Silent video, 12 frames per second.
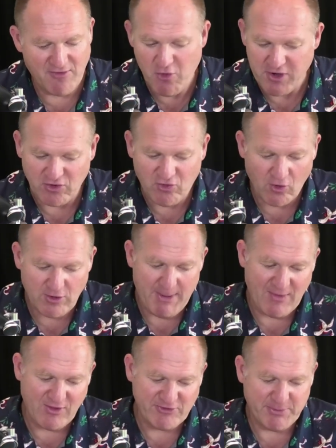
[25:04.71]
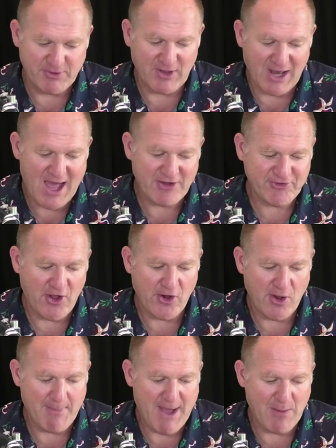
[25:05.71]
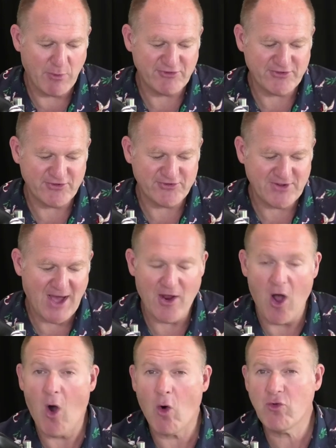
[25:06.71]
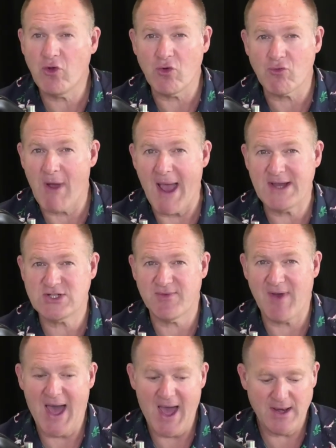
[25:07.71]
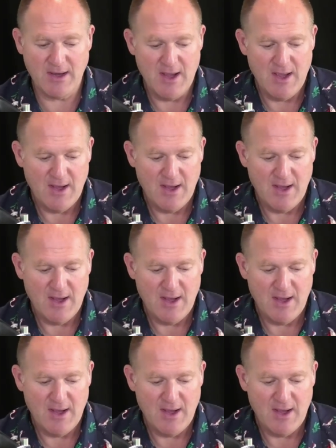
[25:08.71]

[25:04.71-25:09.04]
I've already talked about this, but the last note I made was to start a whole new range of art